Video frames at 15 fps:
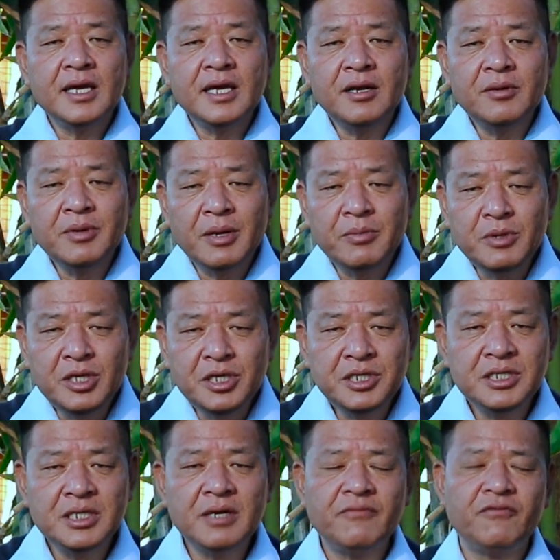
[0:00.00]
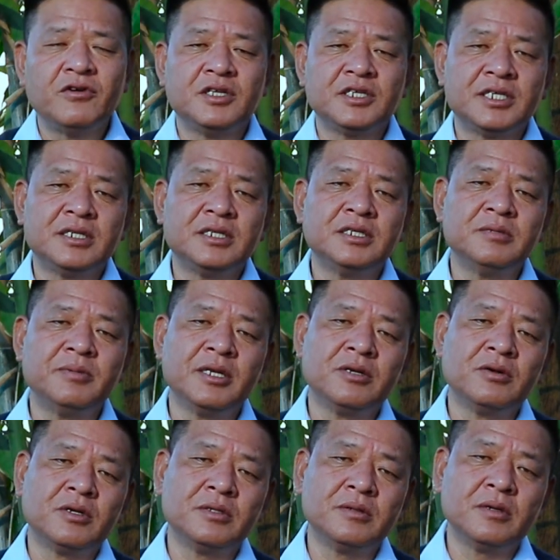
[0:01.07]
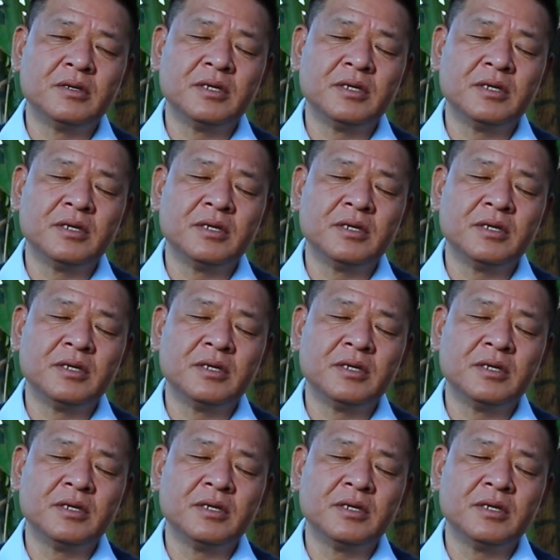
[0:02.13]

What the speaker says: it will become easier for the Central Tibetan